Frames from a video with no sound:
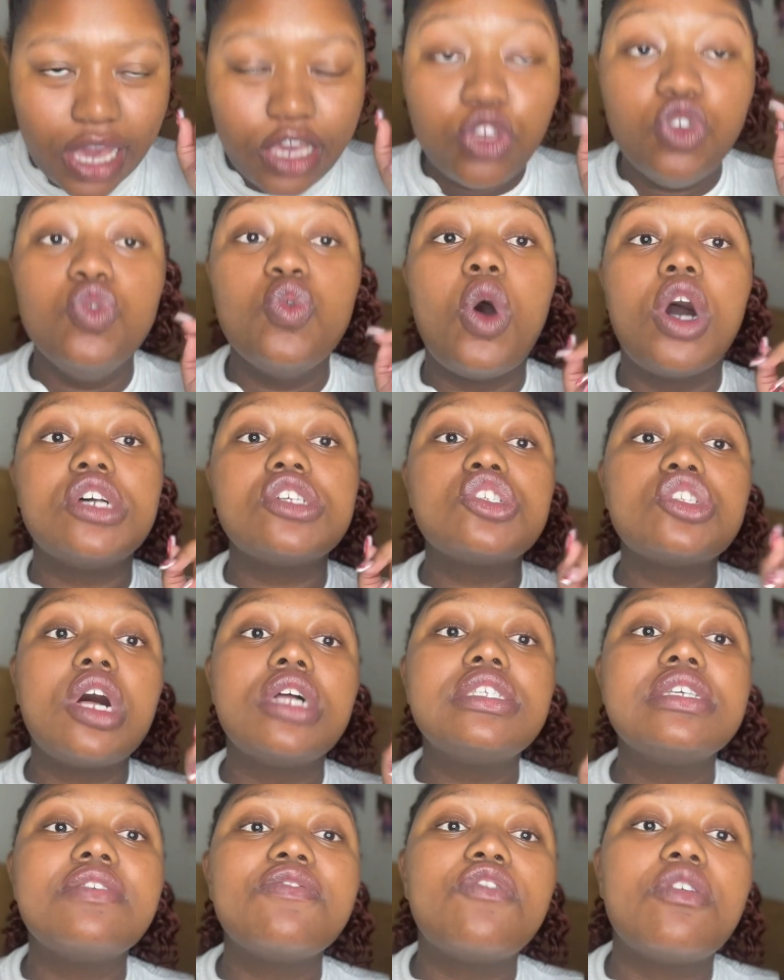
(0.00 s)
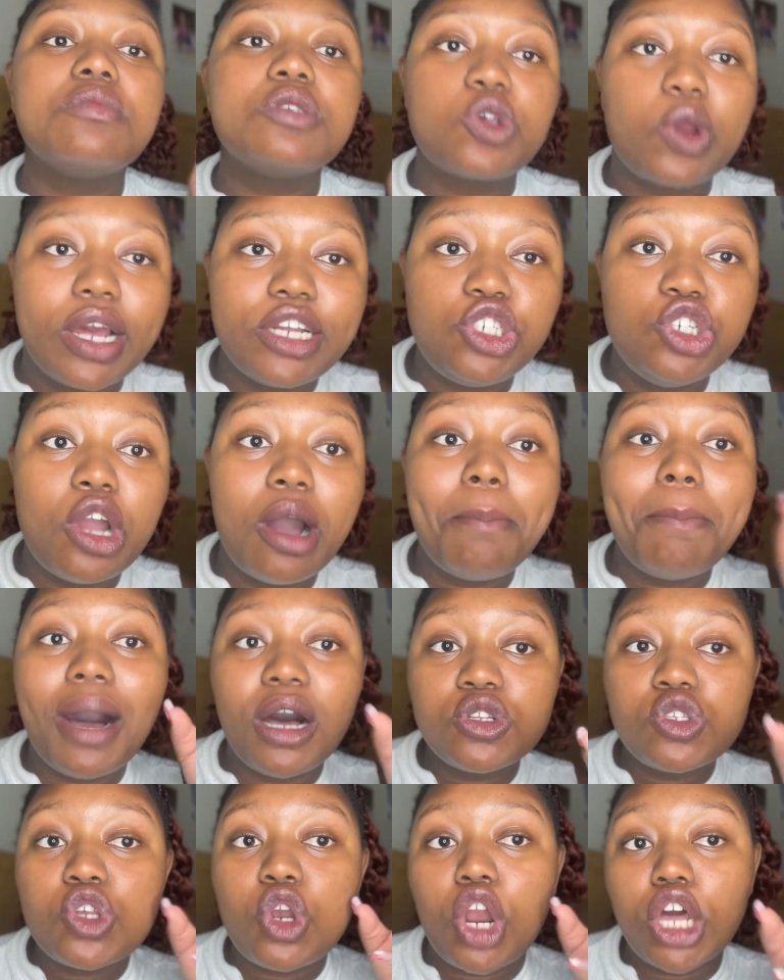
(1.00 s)
You are starting from scratch. You're
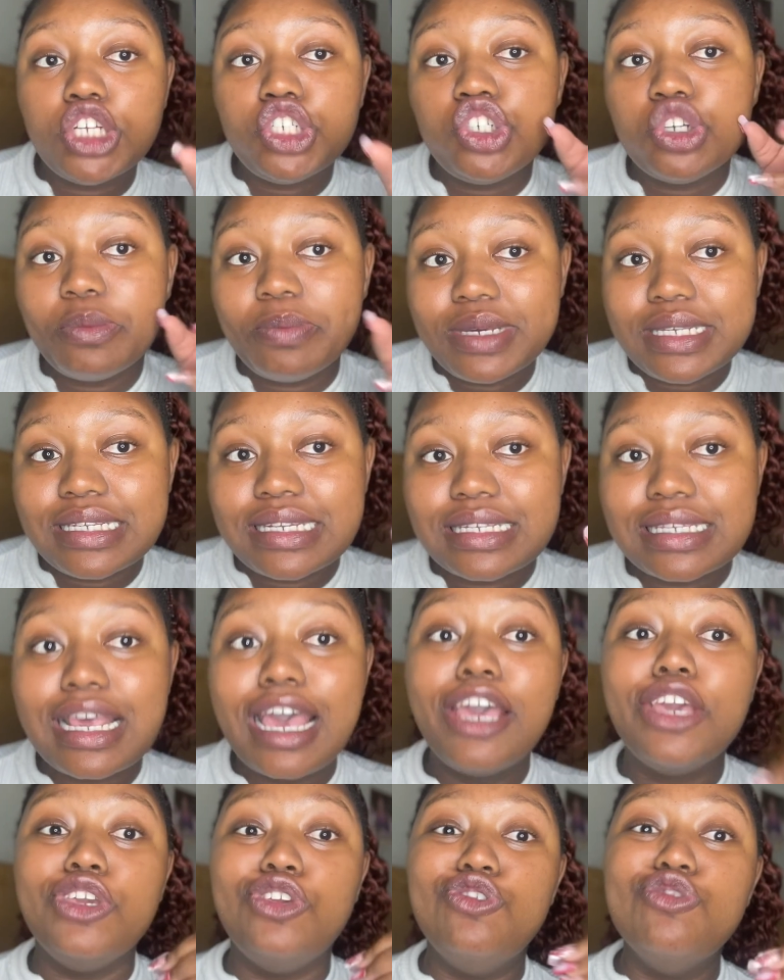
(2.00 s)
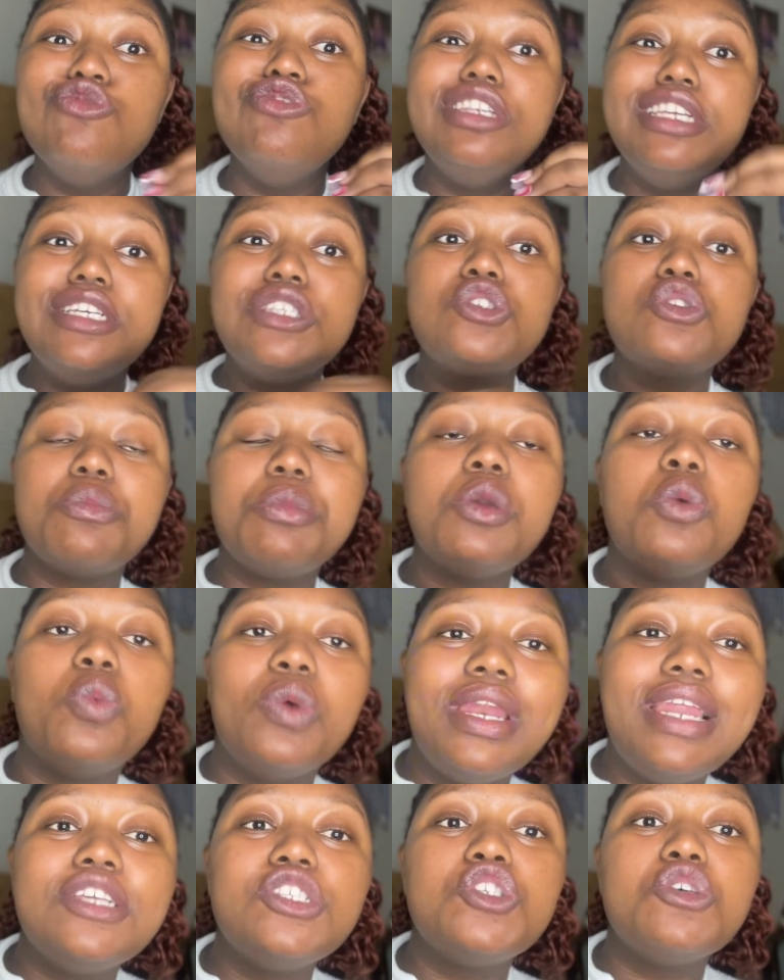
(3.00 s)
about to launch your business. You need to be
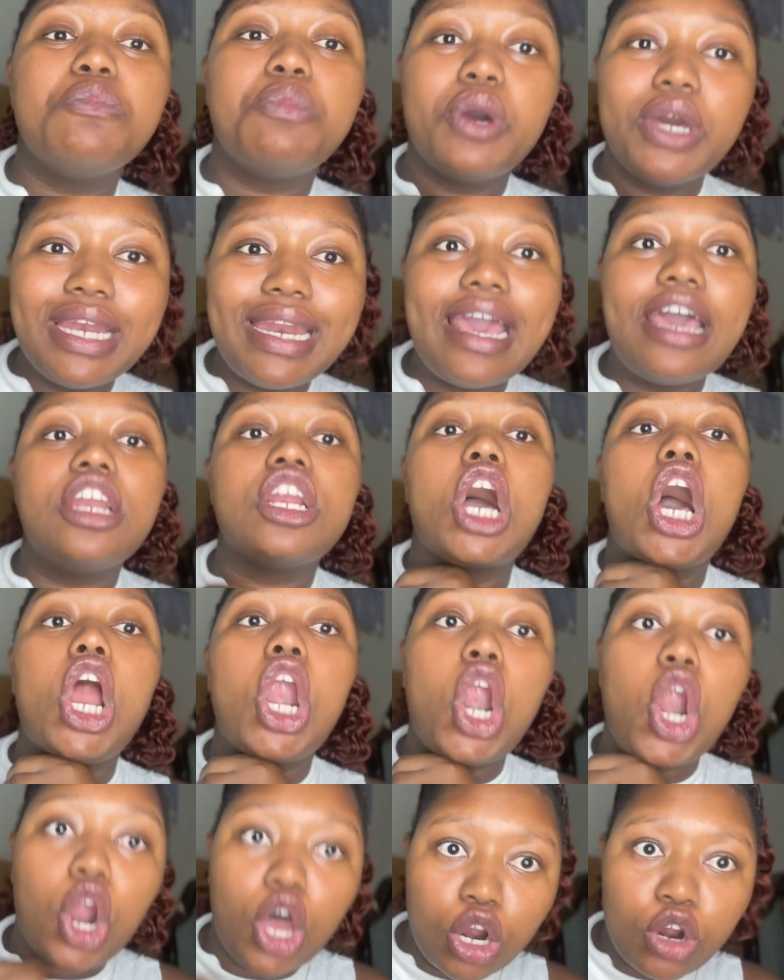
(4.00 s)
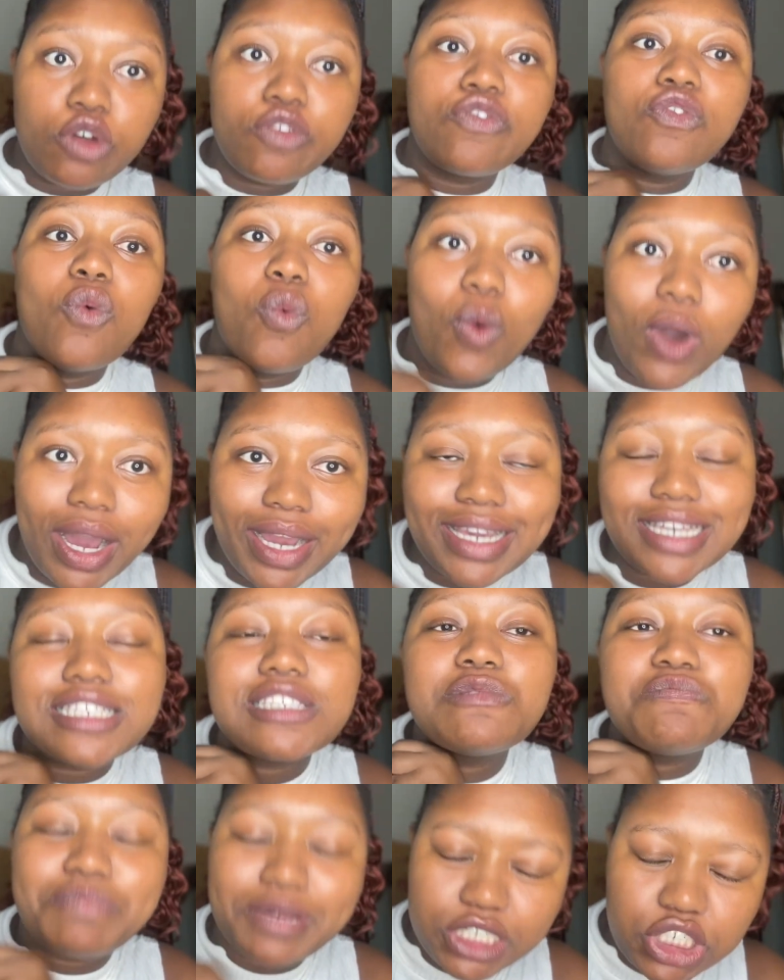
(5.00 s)
willing to put in a lot of work,
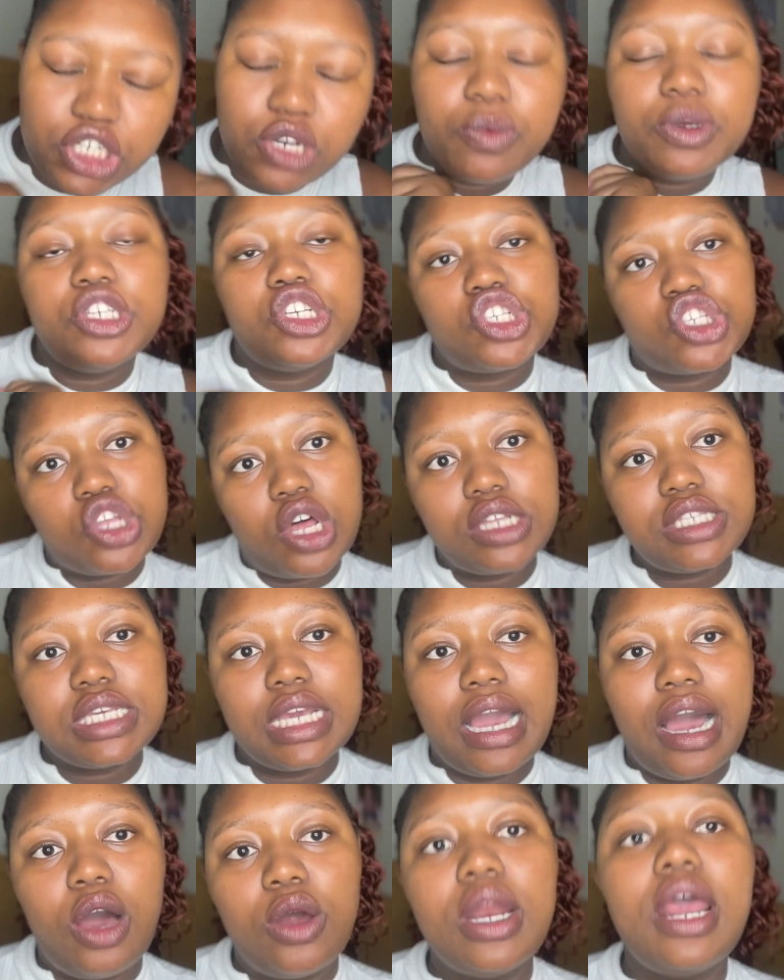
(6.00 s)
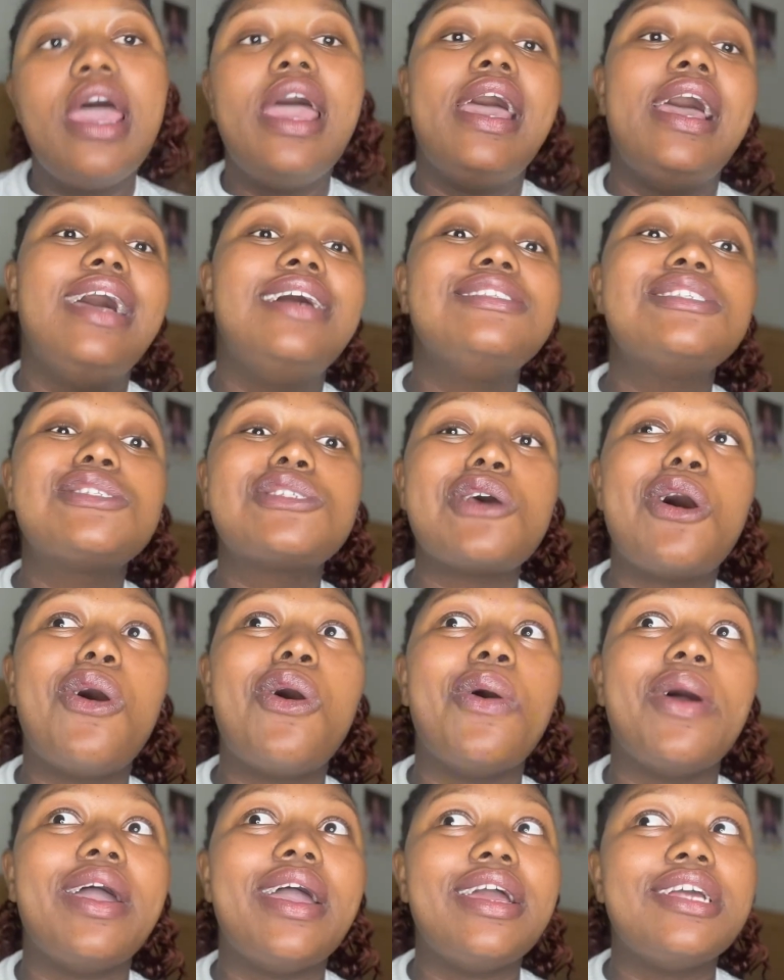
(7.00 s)
especially when you're starting out. And
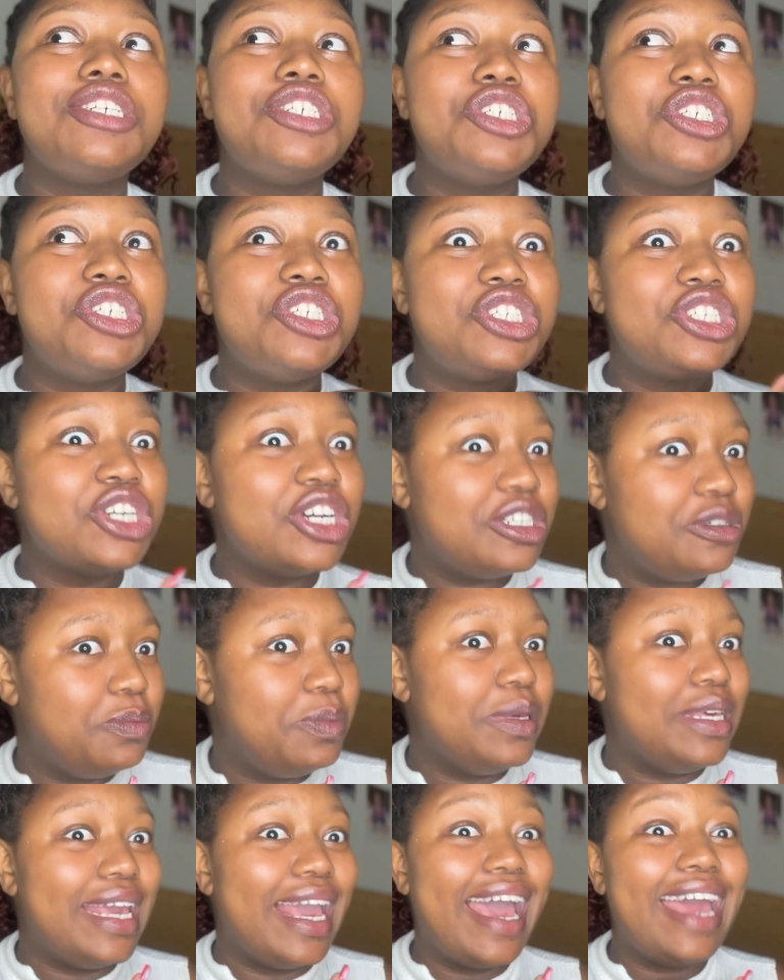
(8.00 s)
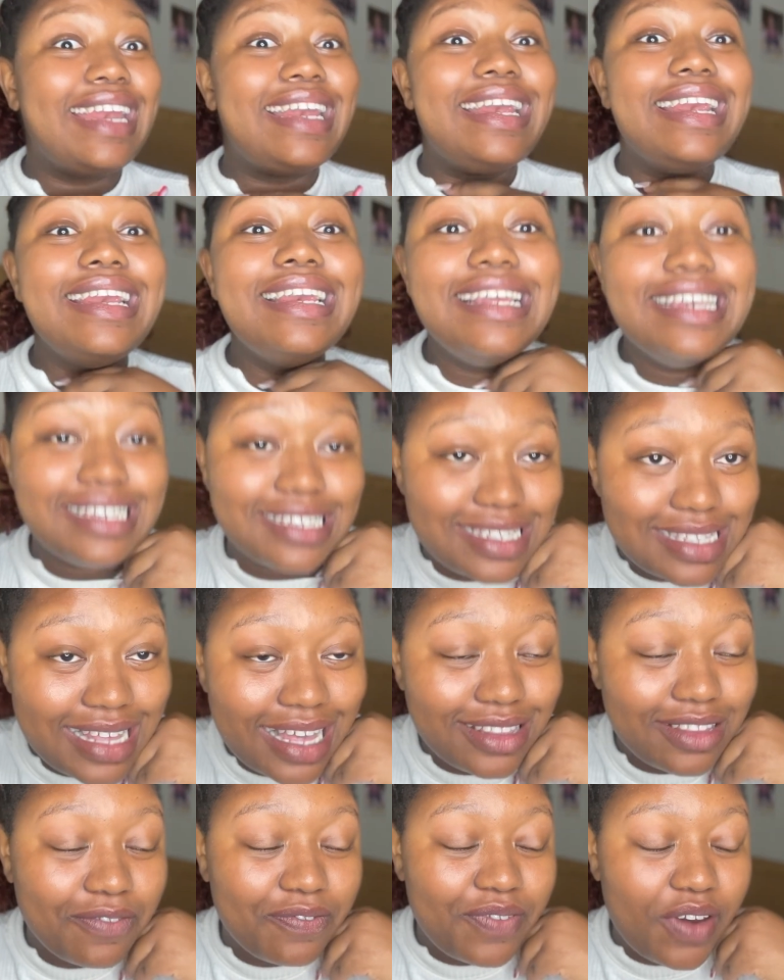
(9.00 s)
so it should be at
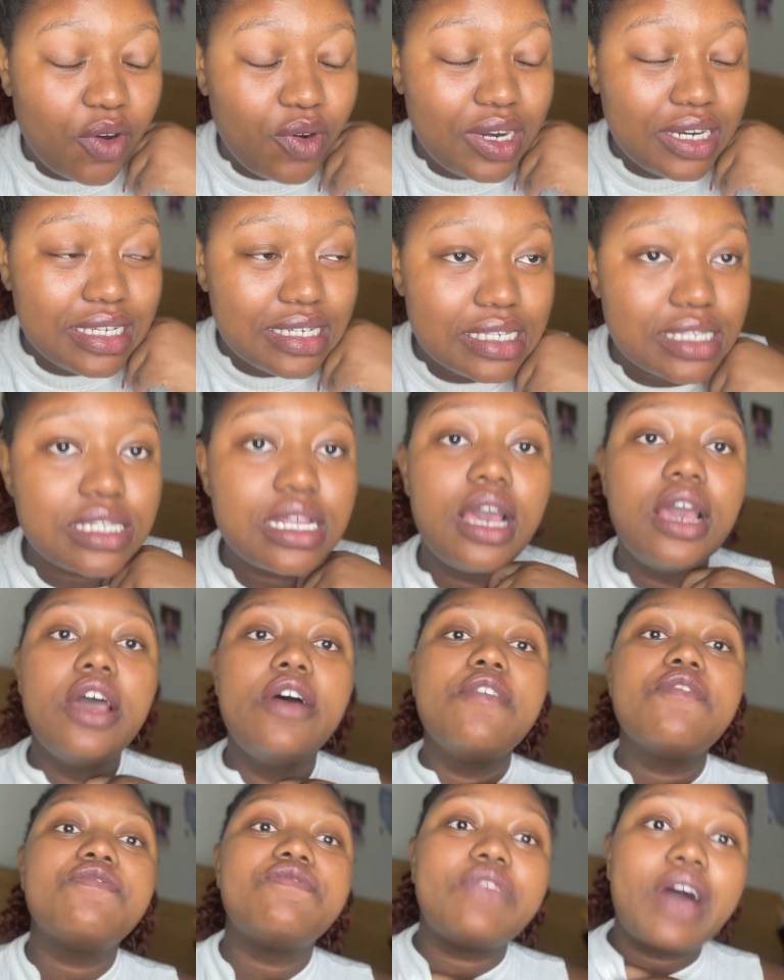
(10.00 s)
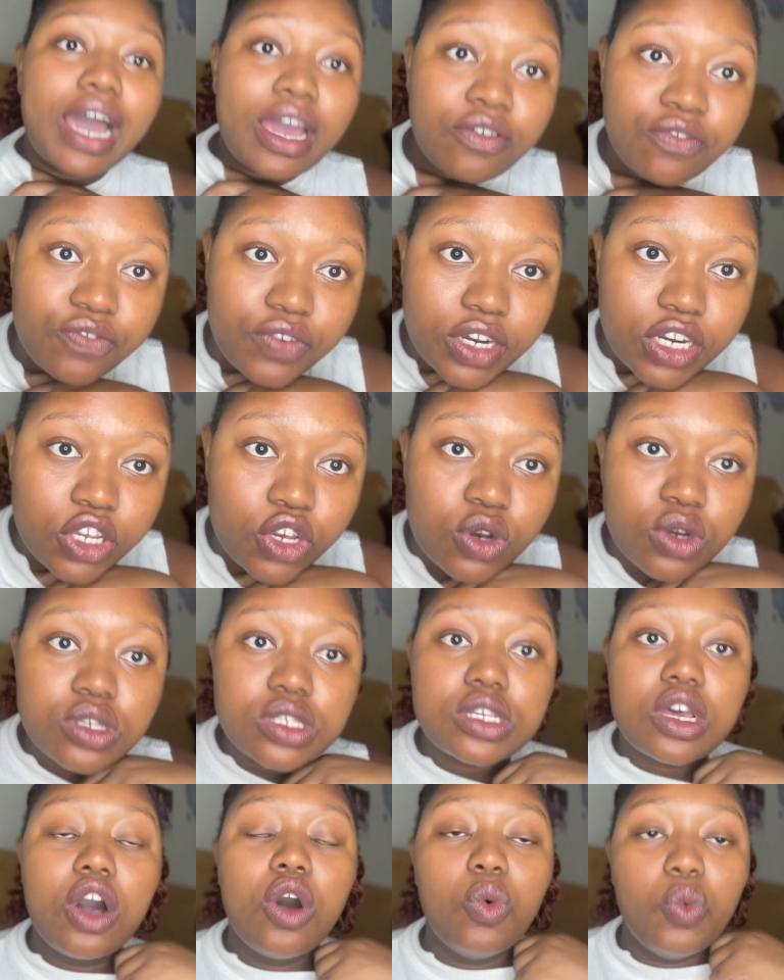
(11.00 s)
the very least, 5
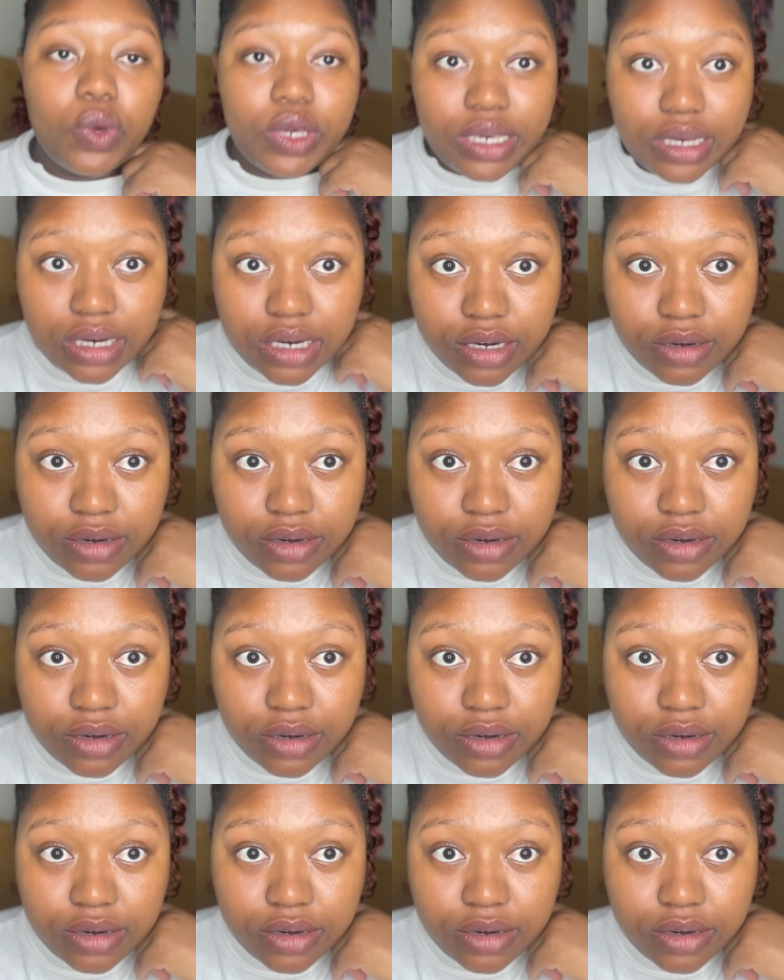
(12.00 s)
videos a week.